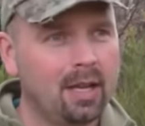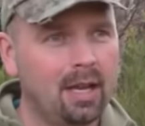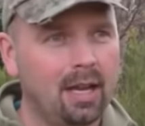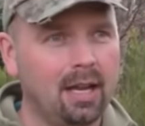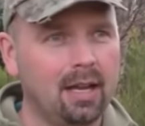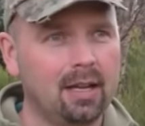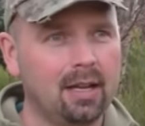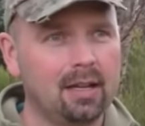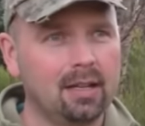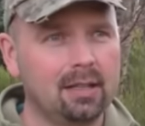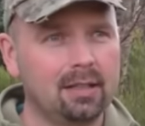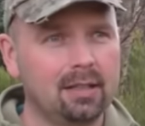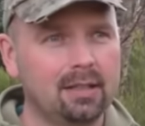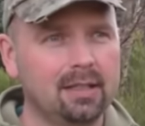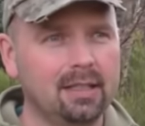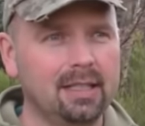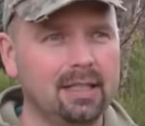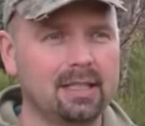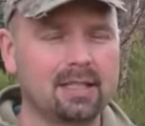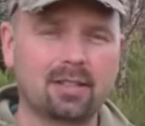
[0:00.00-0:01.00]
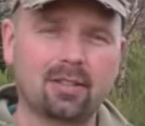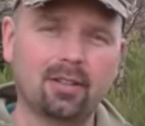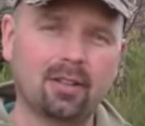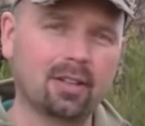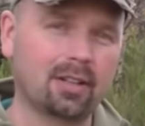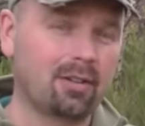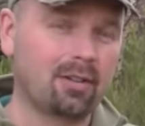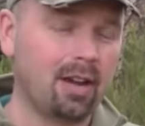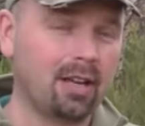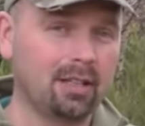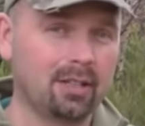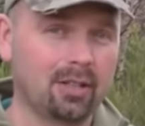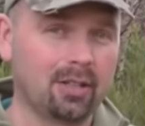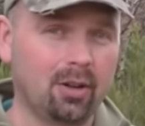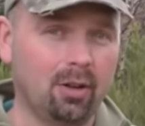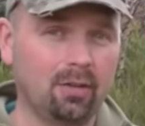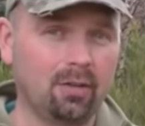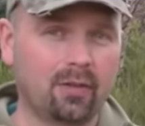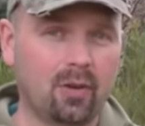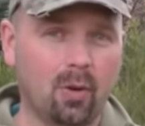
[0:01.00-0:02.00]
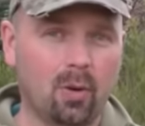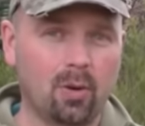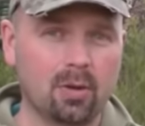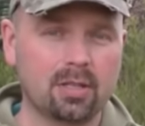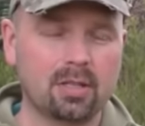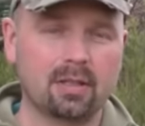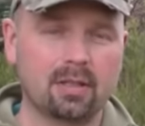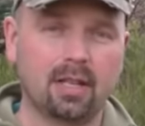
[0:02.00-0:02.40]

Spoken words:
and it's got a cracking golf course.